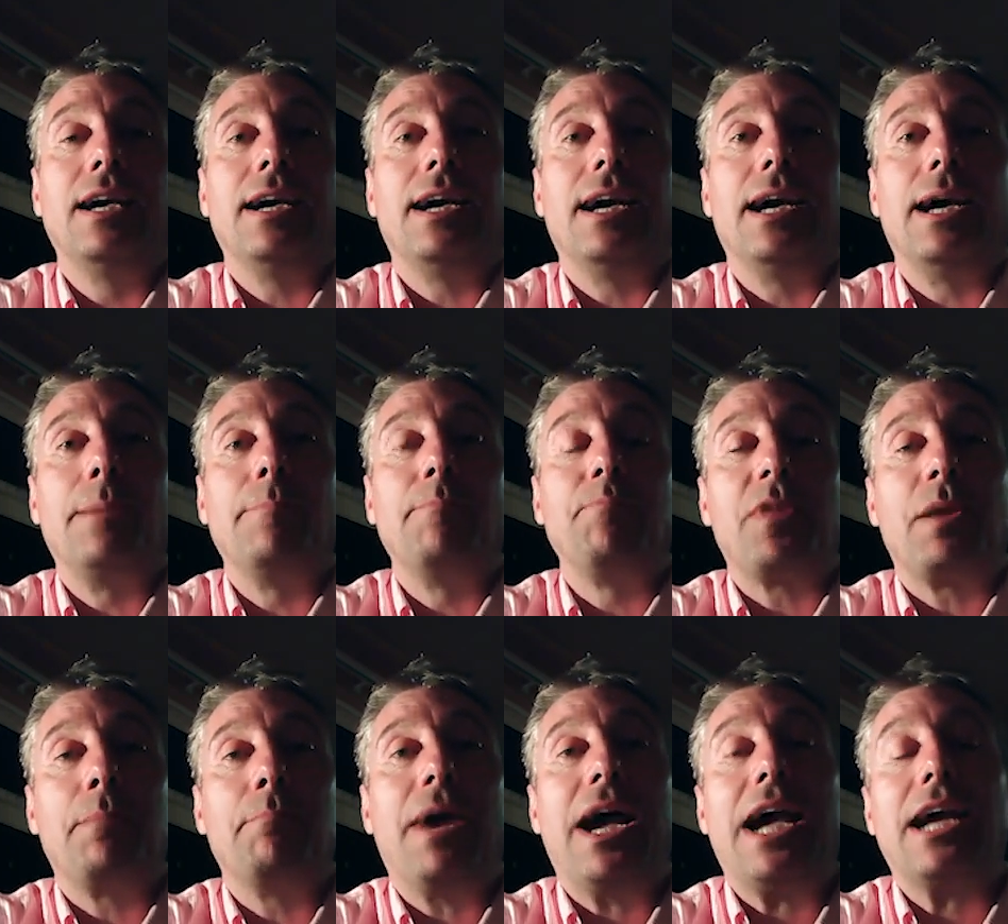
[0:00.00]
Um,
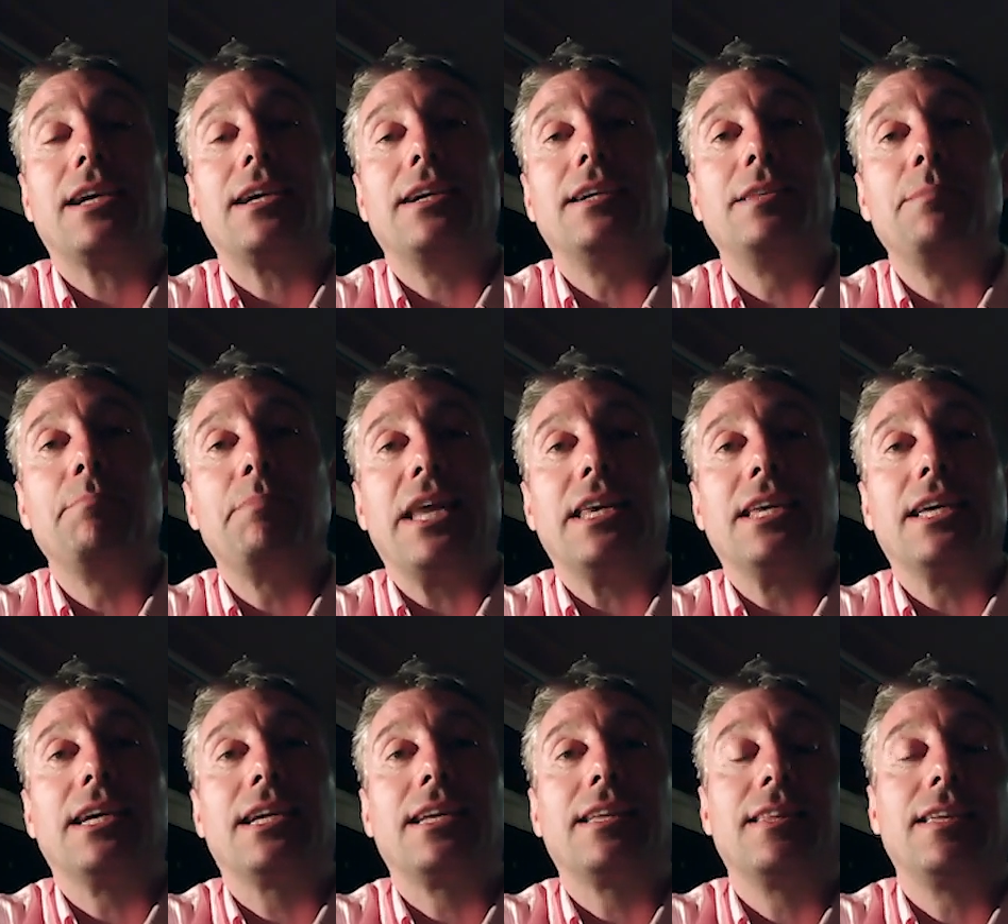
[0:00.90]
Mac and the
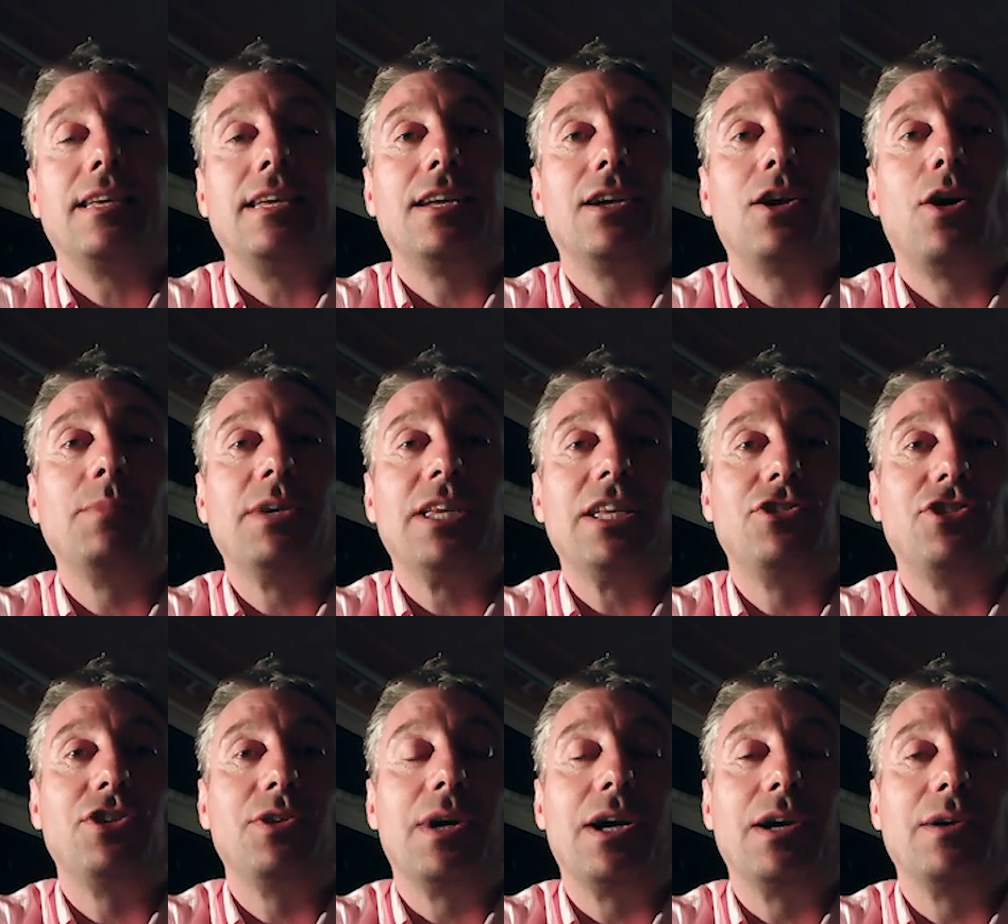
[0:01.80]
Medic, the comedy
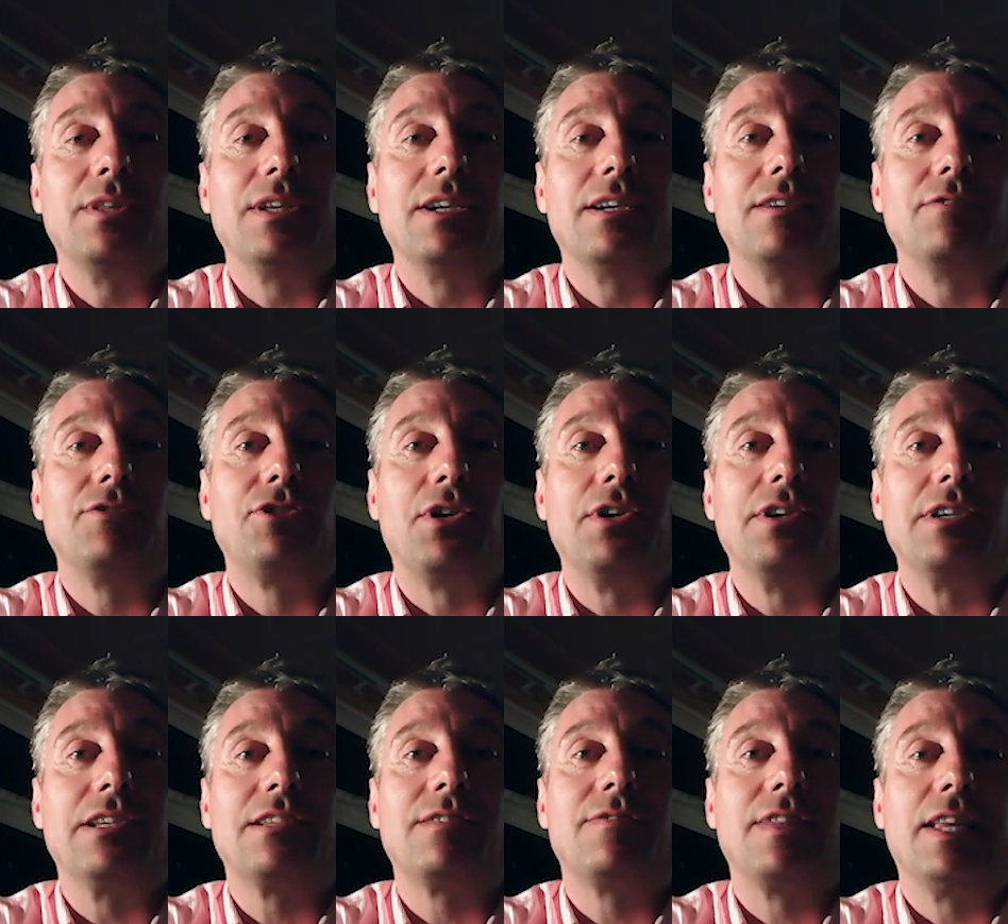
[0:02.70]
duo that have
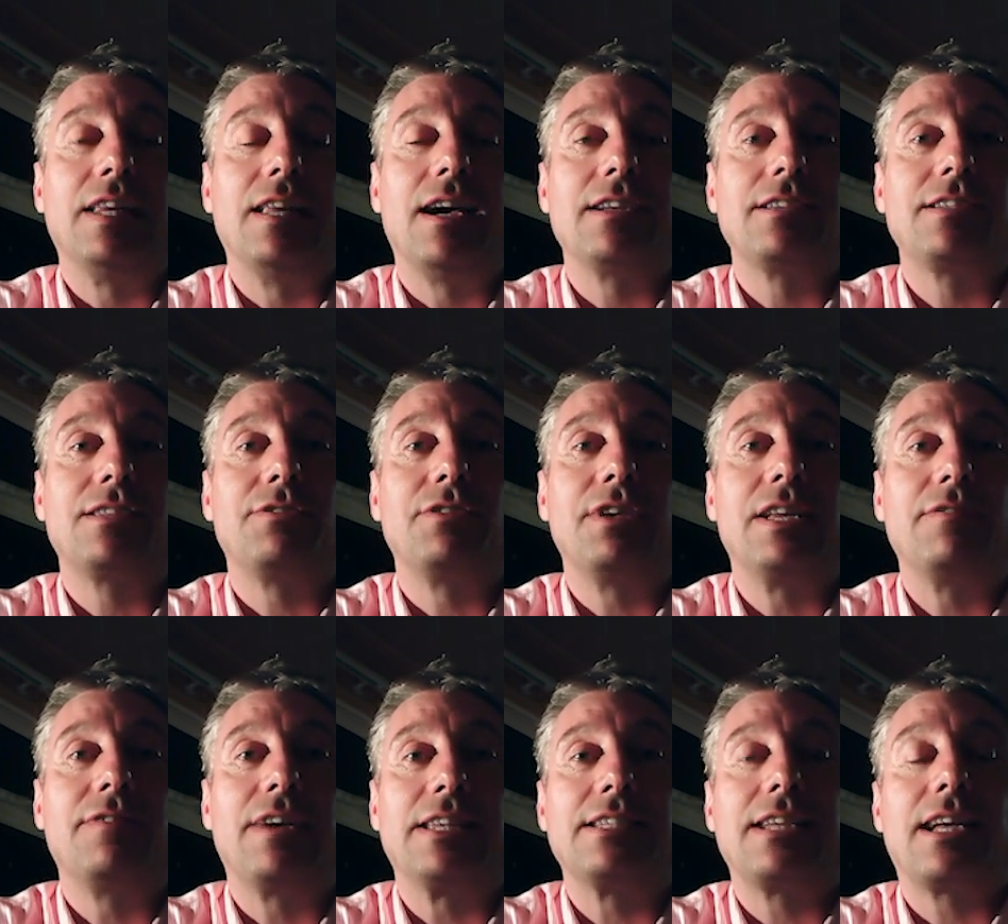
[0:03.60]
joined us for the last three
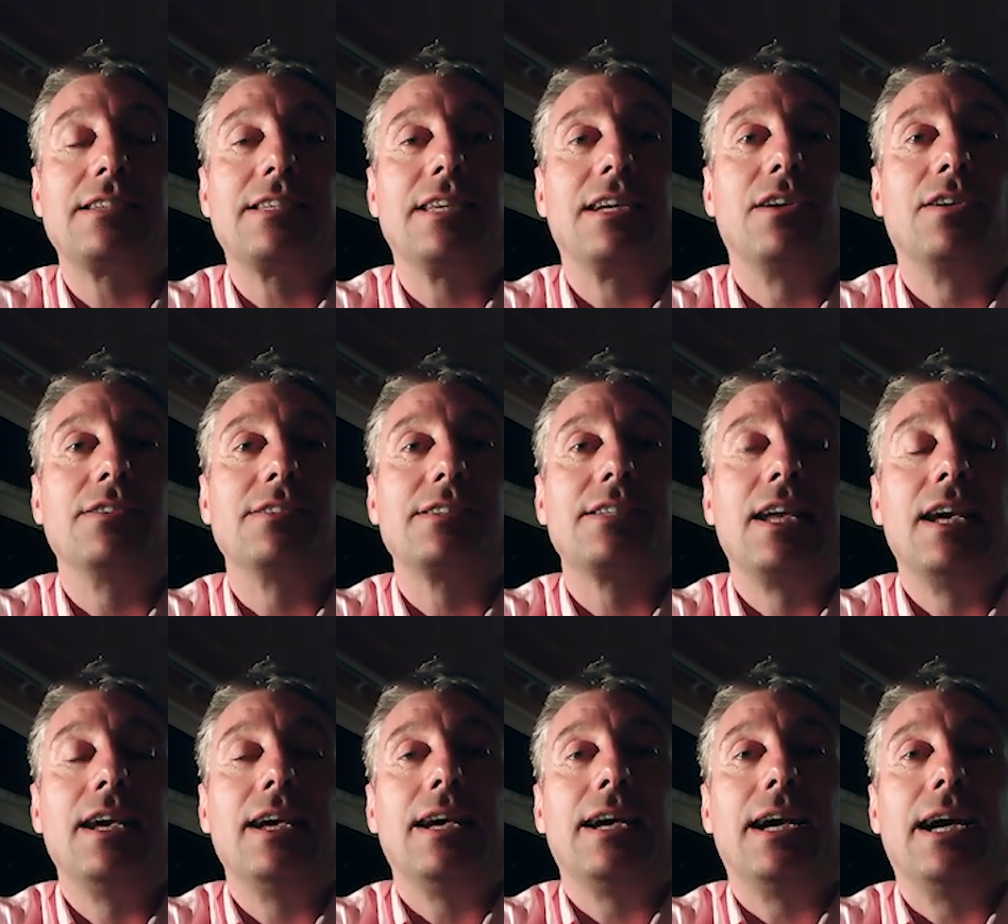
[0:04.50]
Fantastic um,
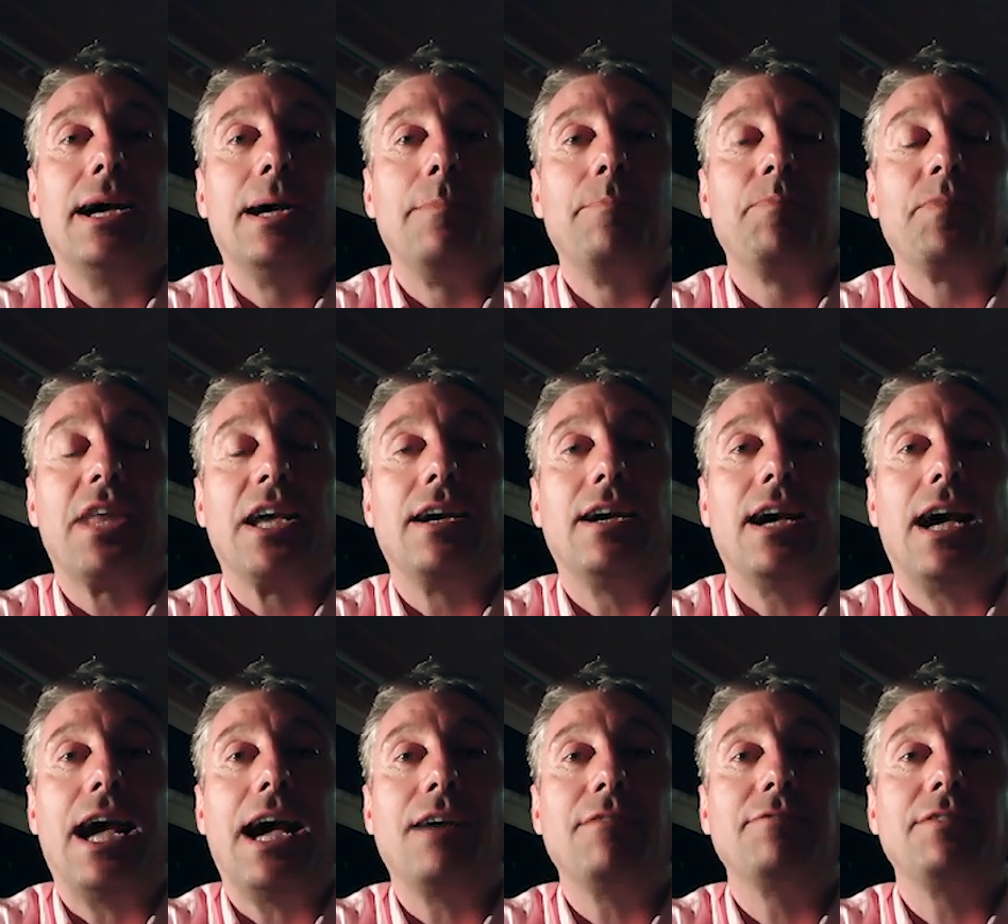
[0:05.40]
uh,
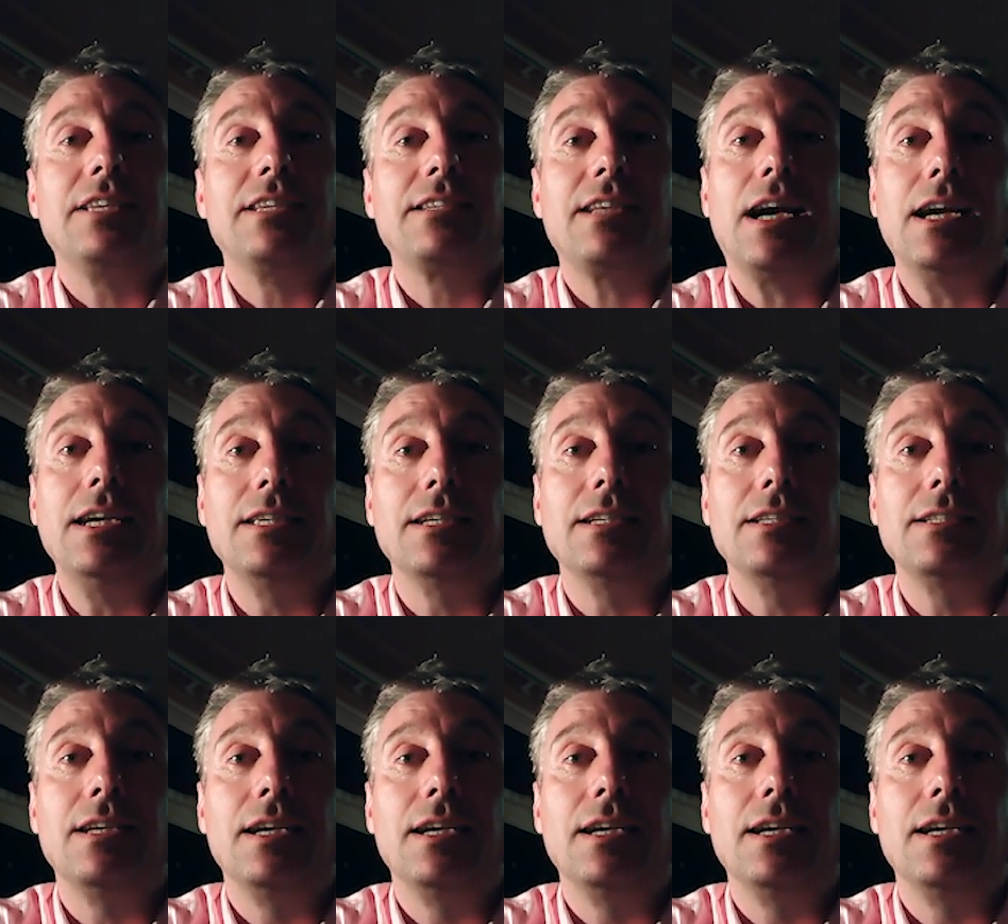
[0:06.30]
have decided